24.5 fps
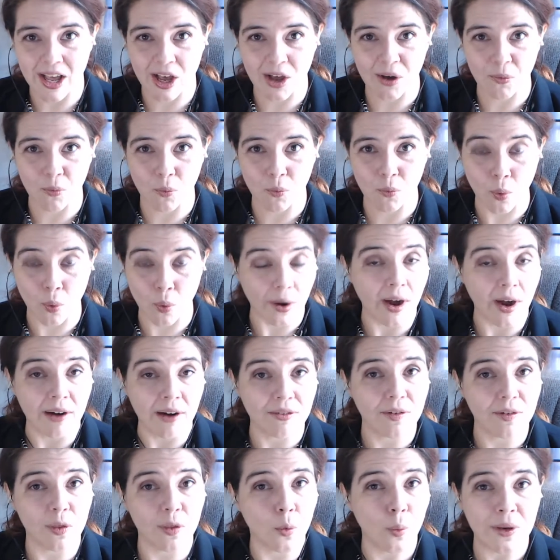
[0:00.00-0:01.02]

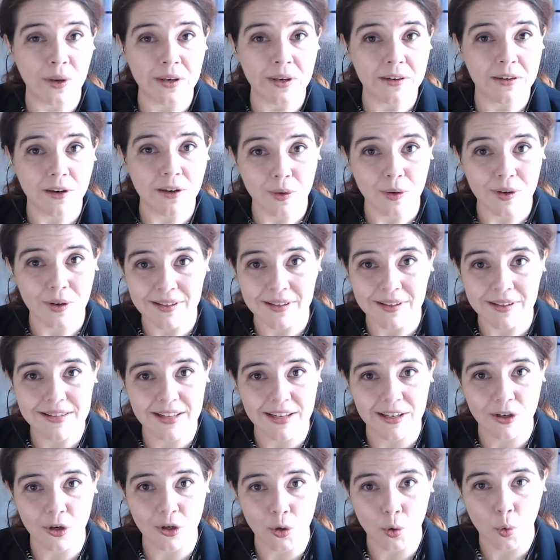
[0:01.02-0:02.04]
wherever the window is
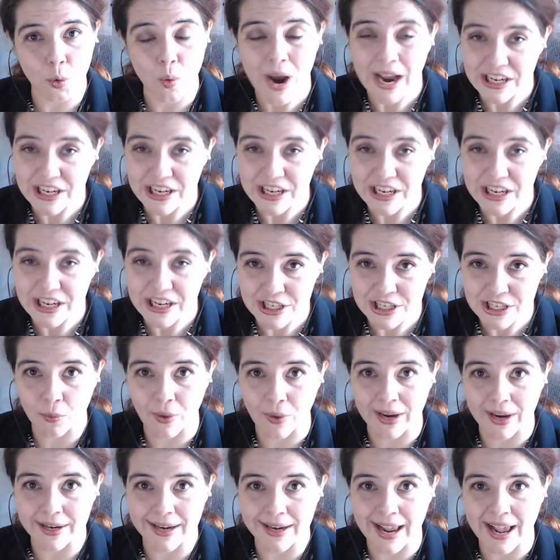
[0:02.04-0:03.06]
that you're watching me
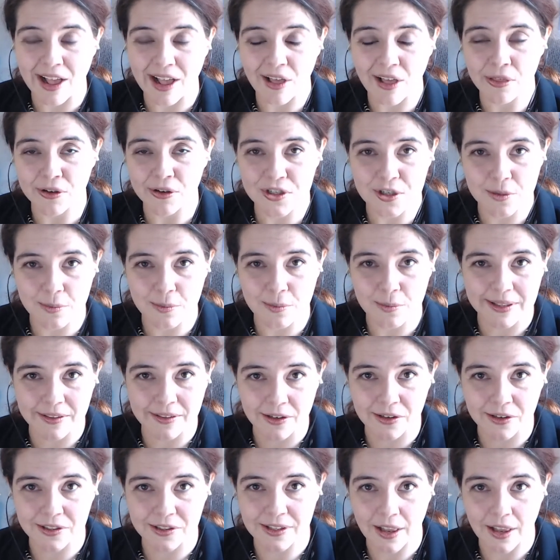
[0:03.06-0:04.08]
right now, there should be a
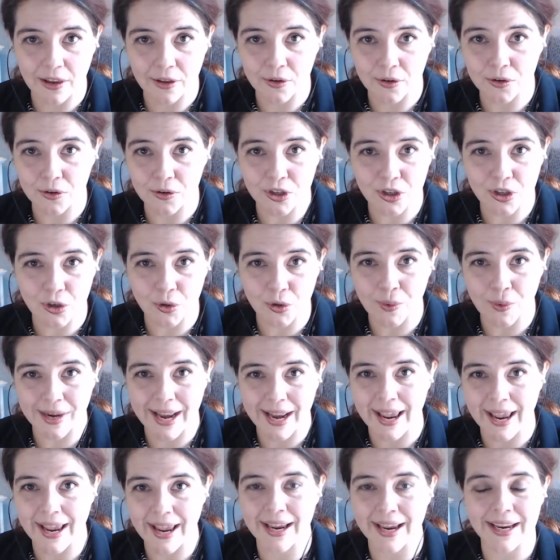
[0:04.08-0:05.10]
little yellow
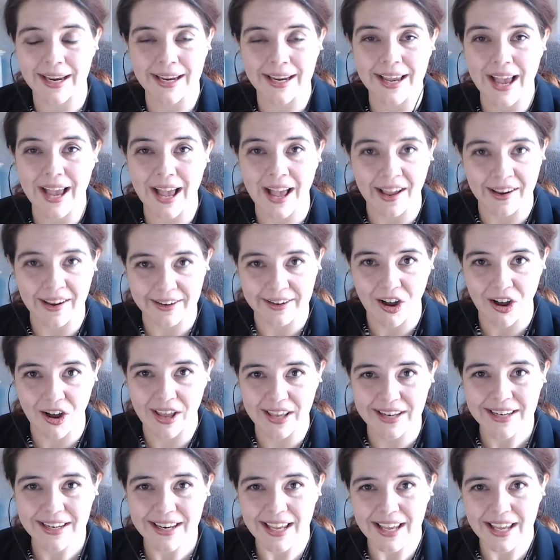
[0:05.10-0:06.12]
Q&A
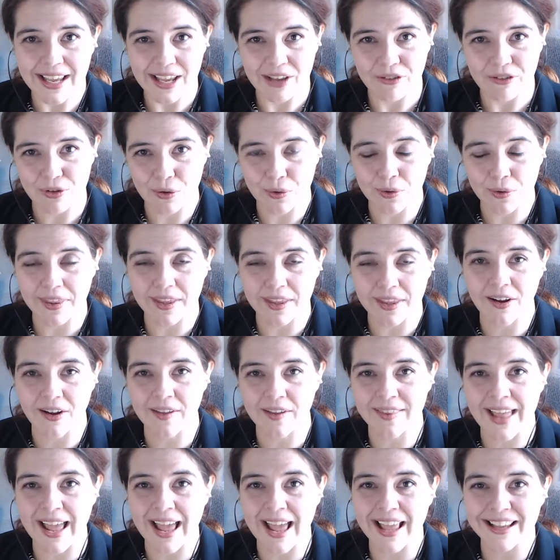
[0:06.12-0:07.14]
icon. If you click
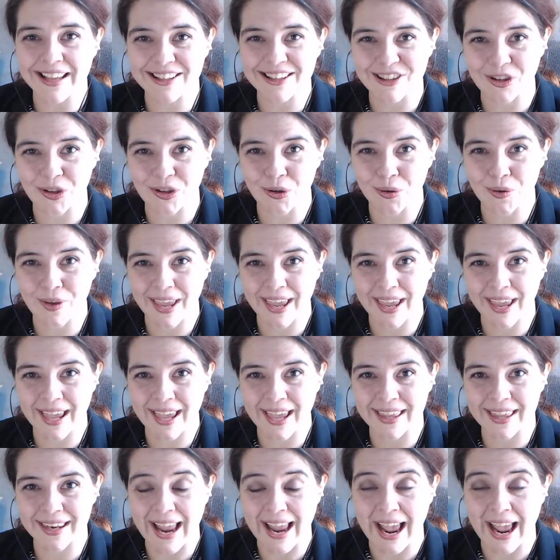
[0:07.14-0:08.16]
on that, you
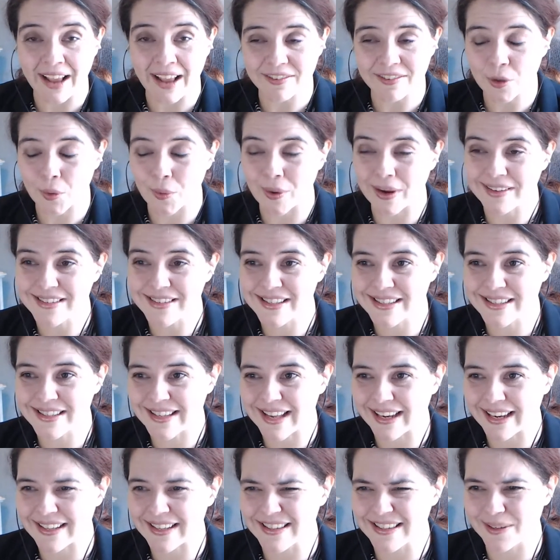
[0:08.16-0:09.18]
can ask questions.
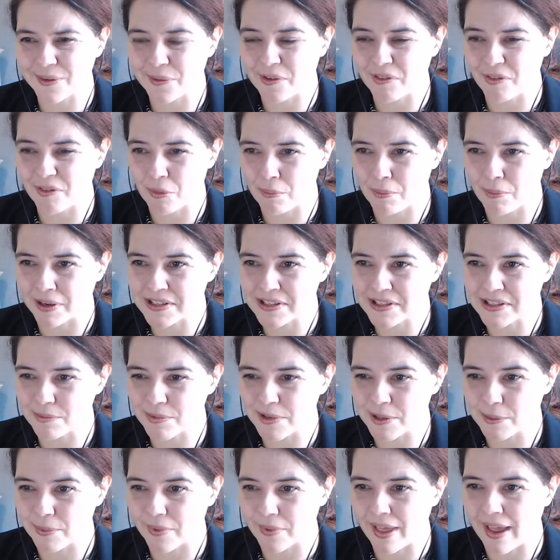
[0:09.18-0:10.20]
I can see we have a bunch of
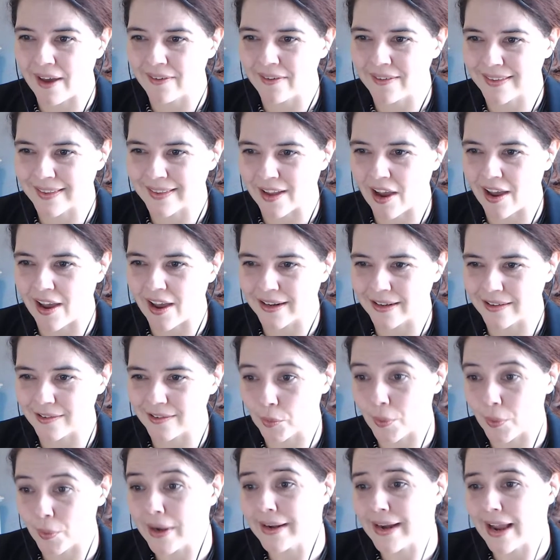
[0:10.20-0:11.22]
people out in the
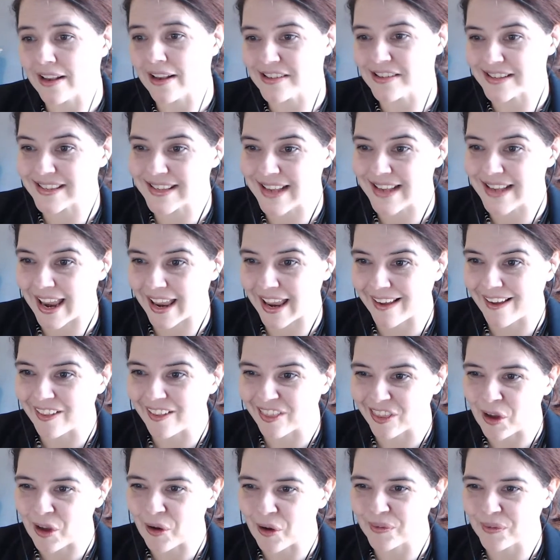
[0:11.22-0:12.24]
audience right now just saying
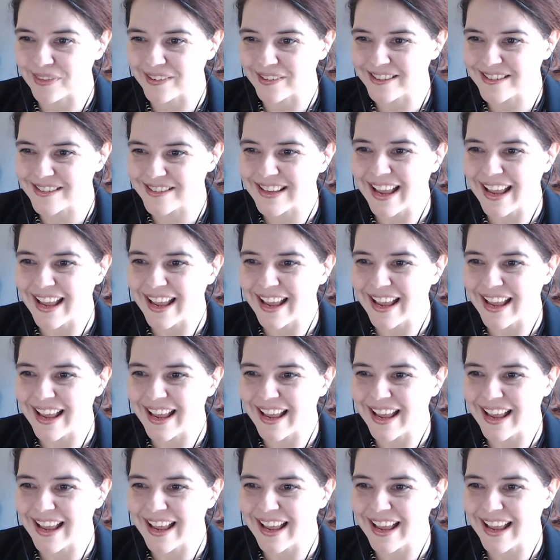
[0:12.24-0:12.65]
hello. There's